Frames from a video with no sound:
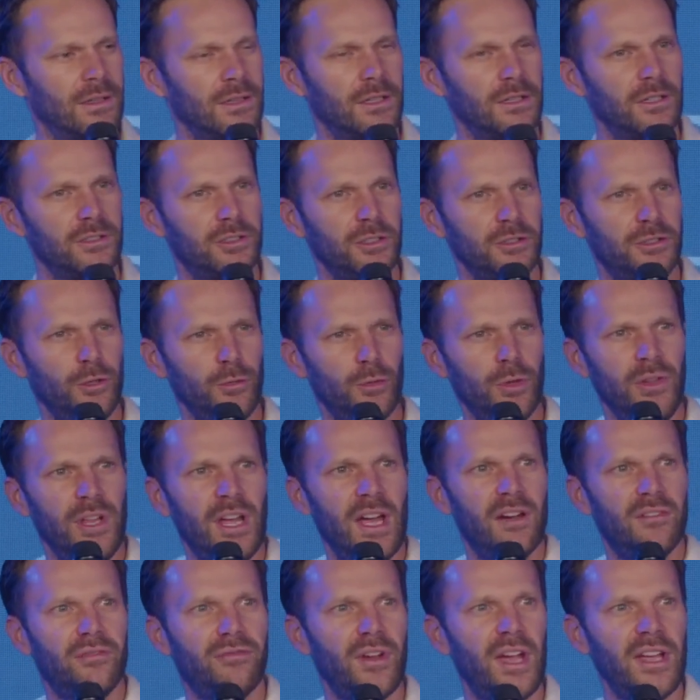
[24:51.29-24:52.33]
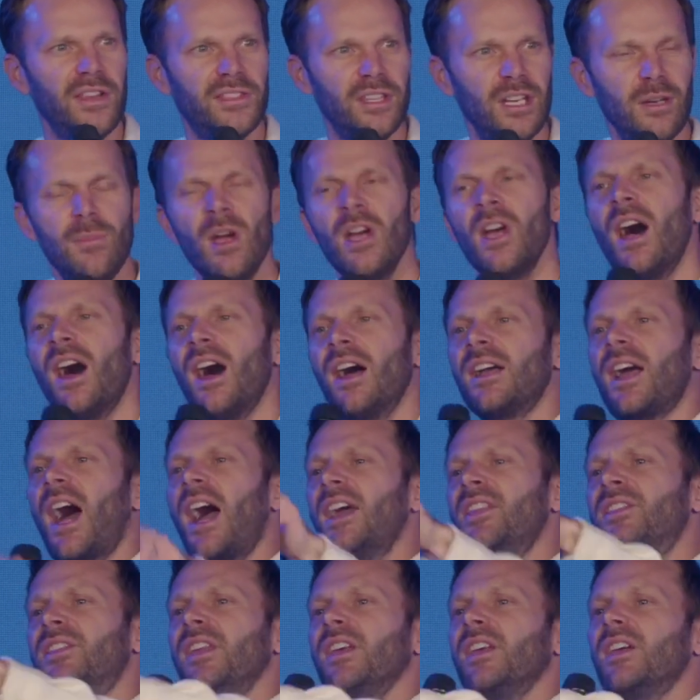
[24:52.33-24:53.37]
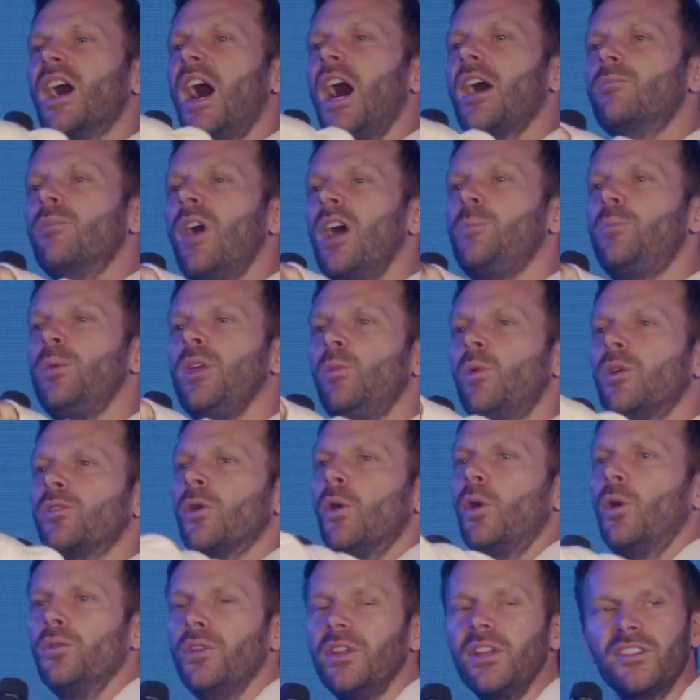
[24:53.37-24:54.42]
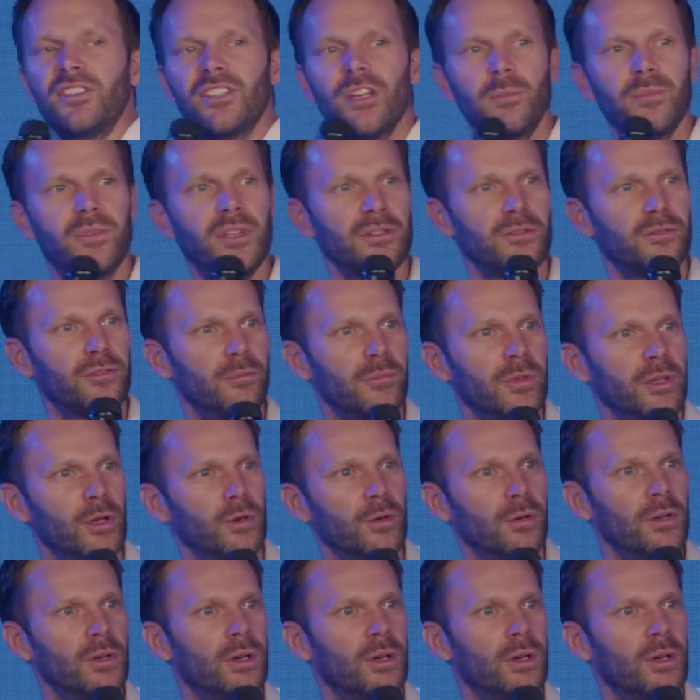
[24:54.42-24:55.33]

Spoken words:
Should you really have faith in him? I think God might be withholding something from you.